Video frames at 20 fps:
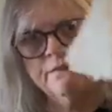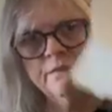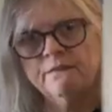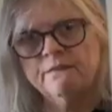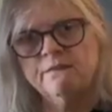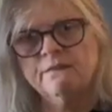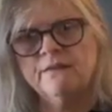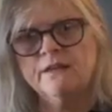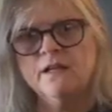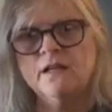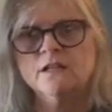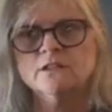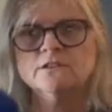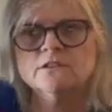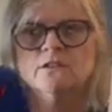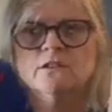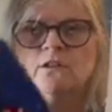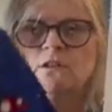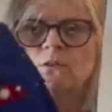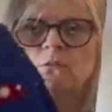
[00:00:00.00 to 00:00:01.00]

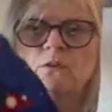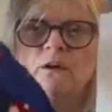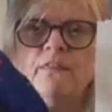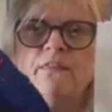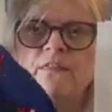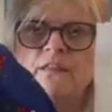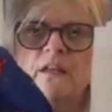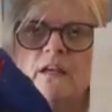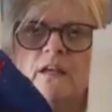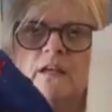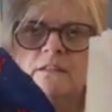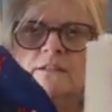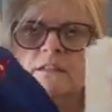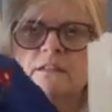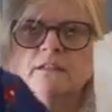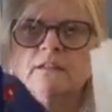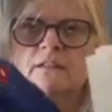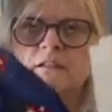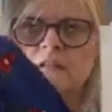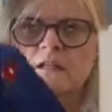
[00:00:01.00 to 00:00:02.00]
these with these,
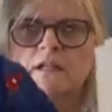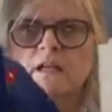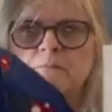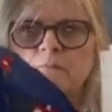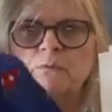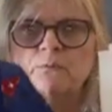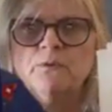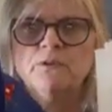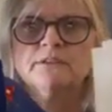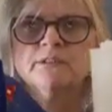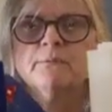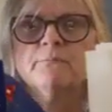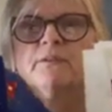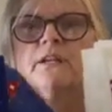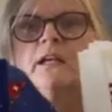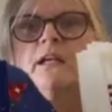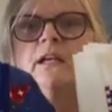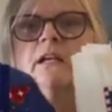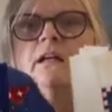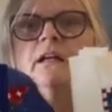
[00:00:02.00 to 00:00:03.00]
and come up with
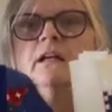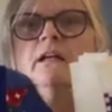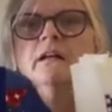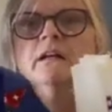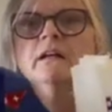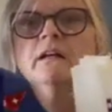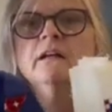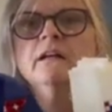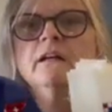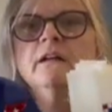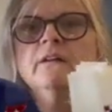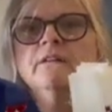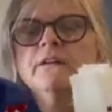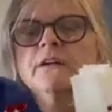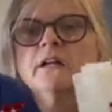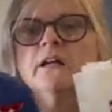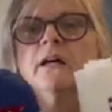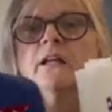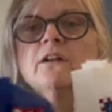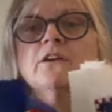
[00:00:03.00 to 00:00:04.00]
something. The
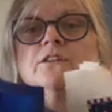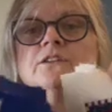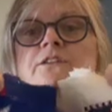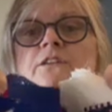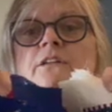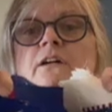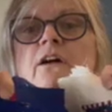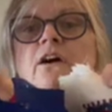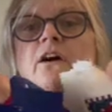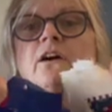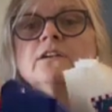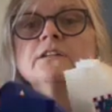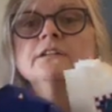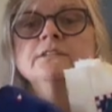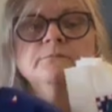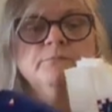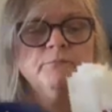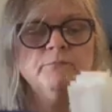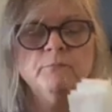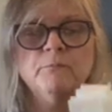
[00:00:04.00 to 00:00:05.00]
colors are
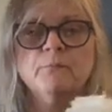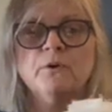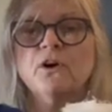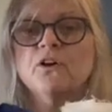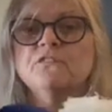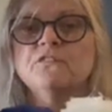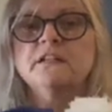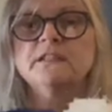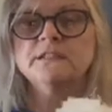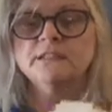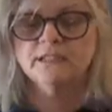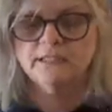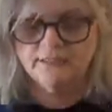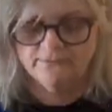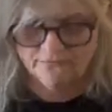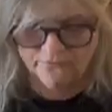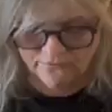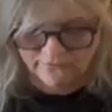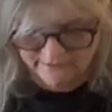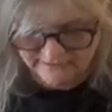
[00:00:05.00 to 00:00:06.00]
perfect
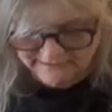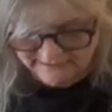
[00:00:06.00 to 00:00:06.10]
together. It's